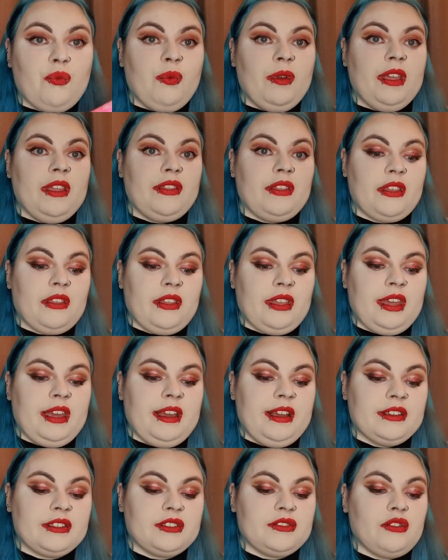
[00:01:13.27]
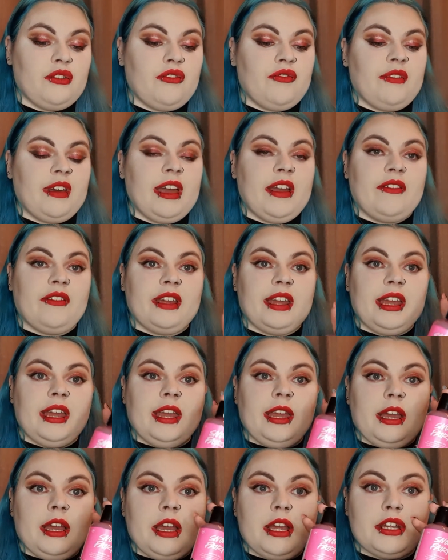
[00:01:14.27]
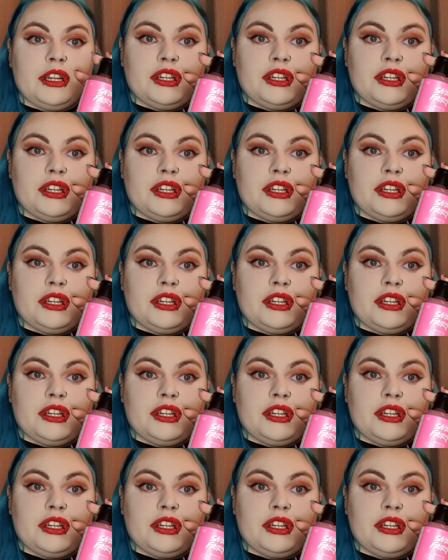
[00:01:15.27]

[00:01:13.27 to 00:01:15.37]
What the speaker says: with the Snow Fairy